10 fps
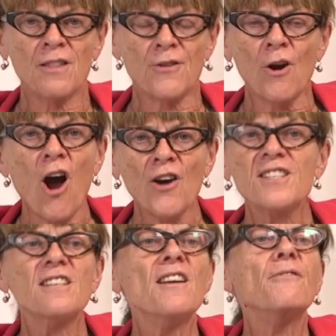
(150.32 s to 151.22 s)
There
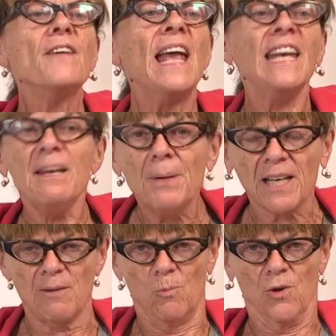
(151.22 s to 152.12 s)
aren't enough
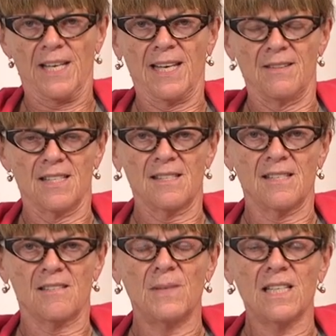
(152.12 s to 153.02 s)
anybody working in the
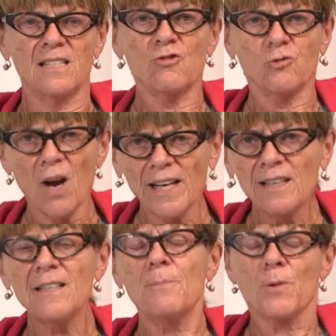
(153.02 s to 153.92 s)
system. It is
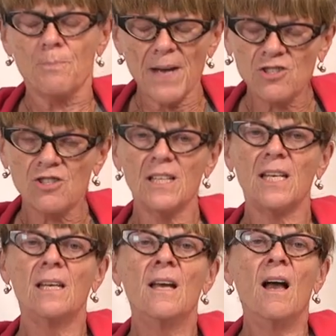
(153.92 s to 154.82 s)
chronically,
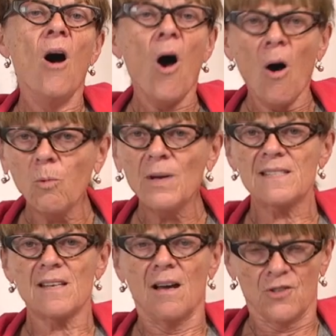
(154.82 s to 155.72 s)
perpetually,
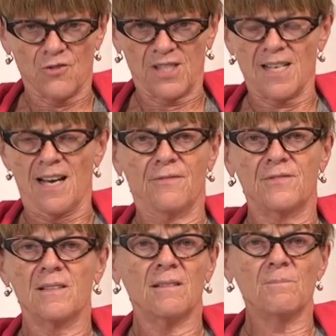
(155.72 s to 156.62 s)
always
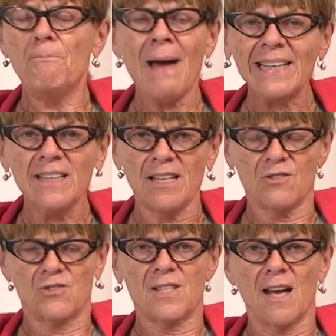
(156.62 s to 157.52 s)
understaffed, badly
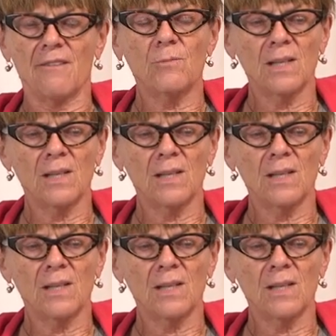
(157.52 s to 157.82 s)
understaffed.